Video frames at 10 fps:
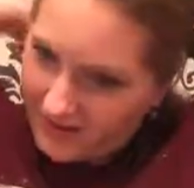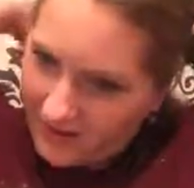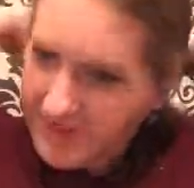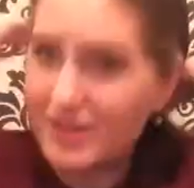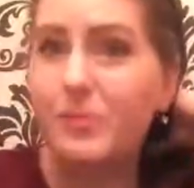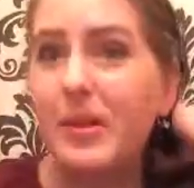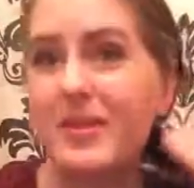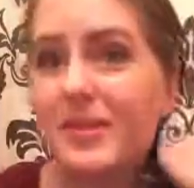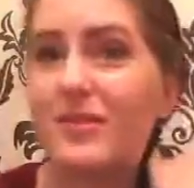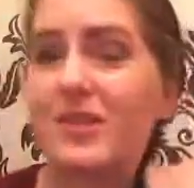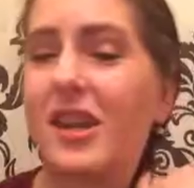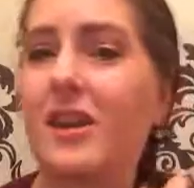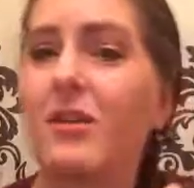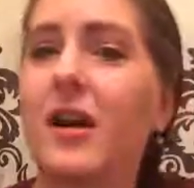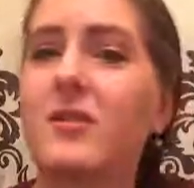So please go and check
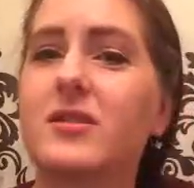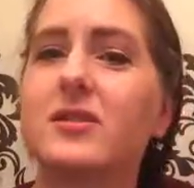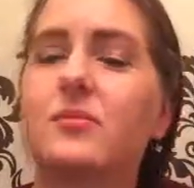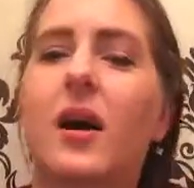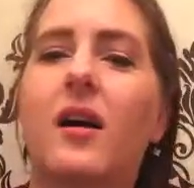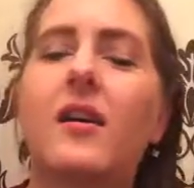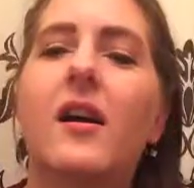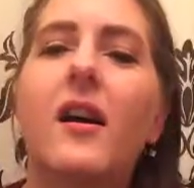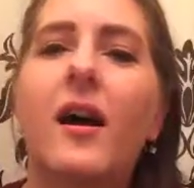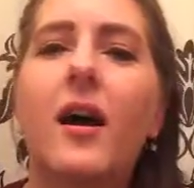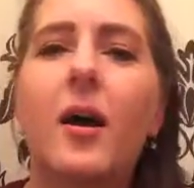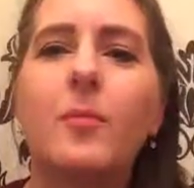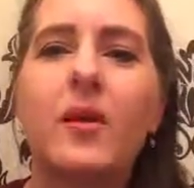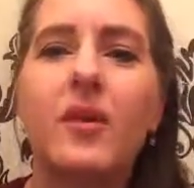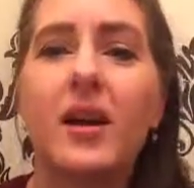her out as well.
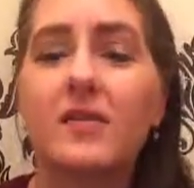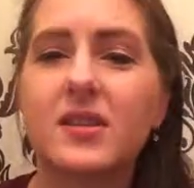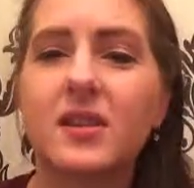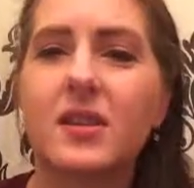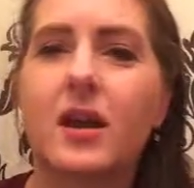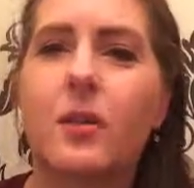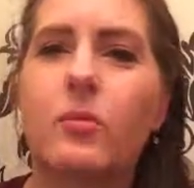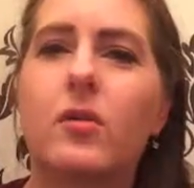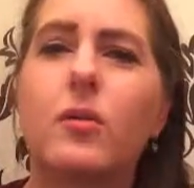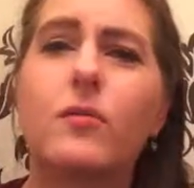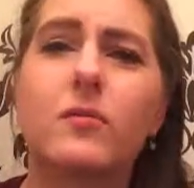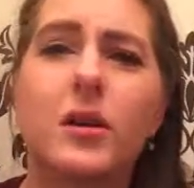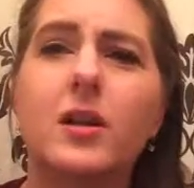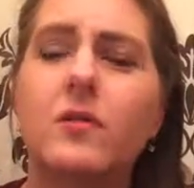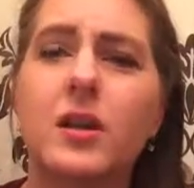If I have said the name wrong, I
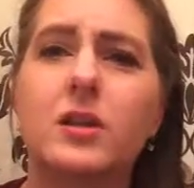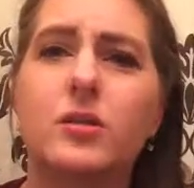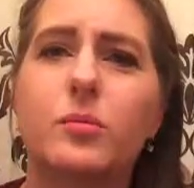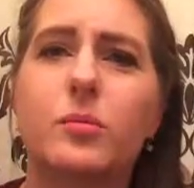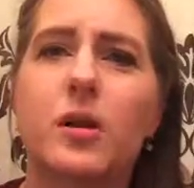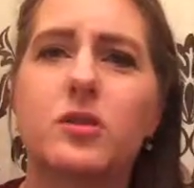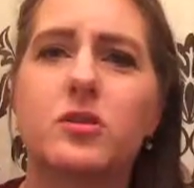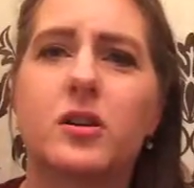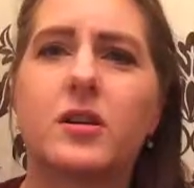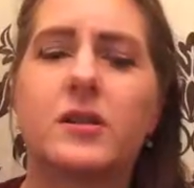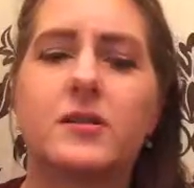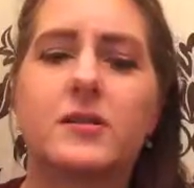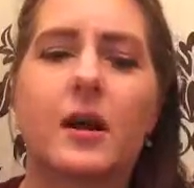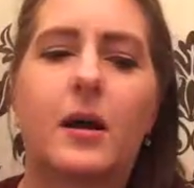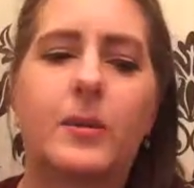really do apologise.
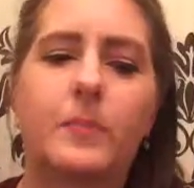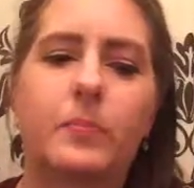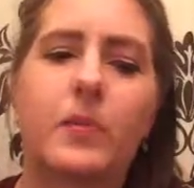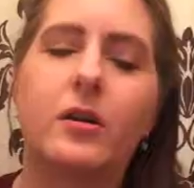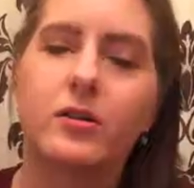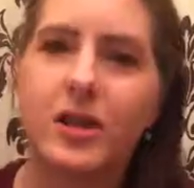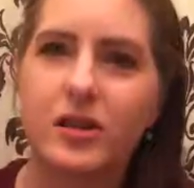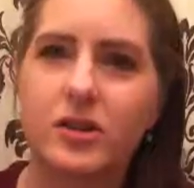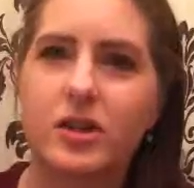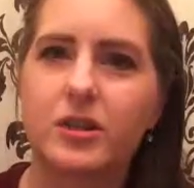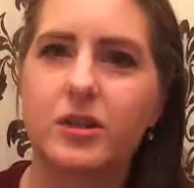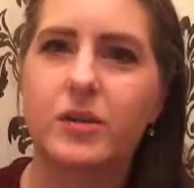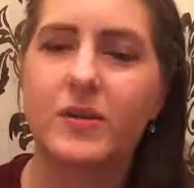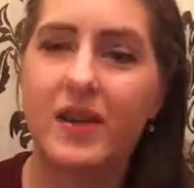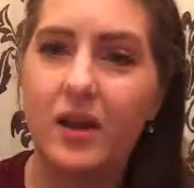I shall actually
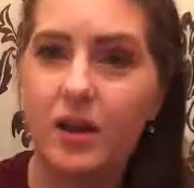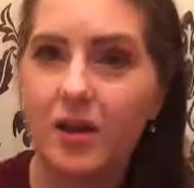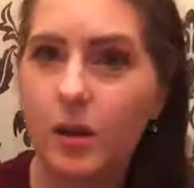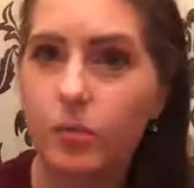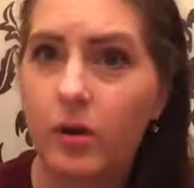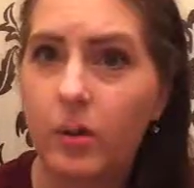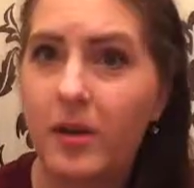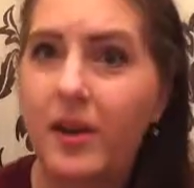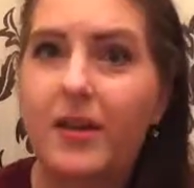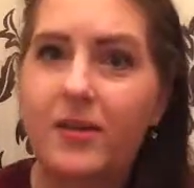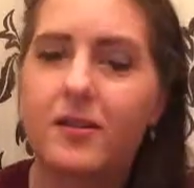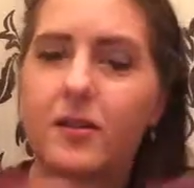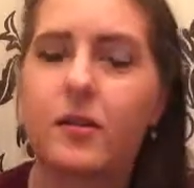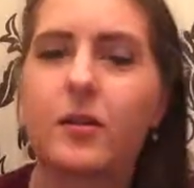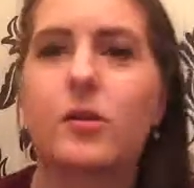get your name properly, and I'll
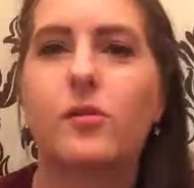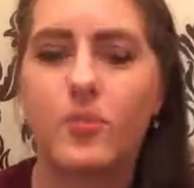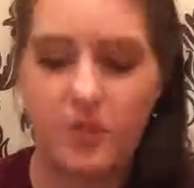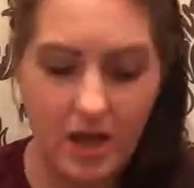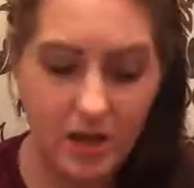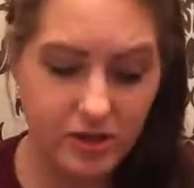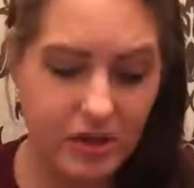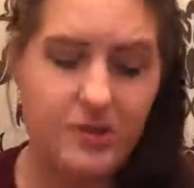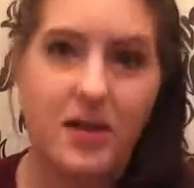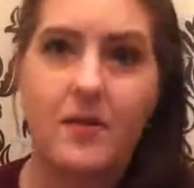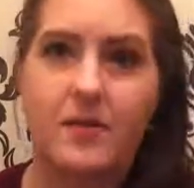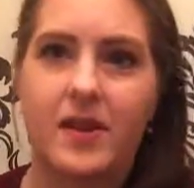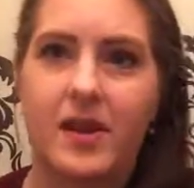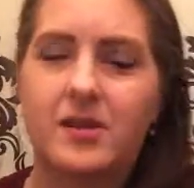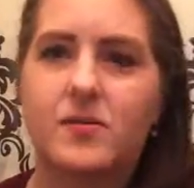do another shout out in the
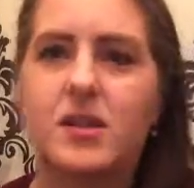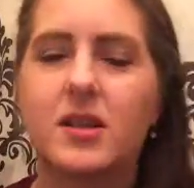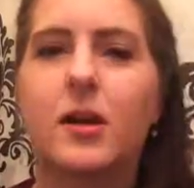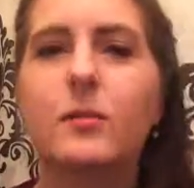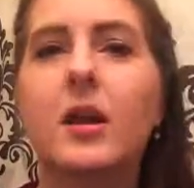next video.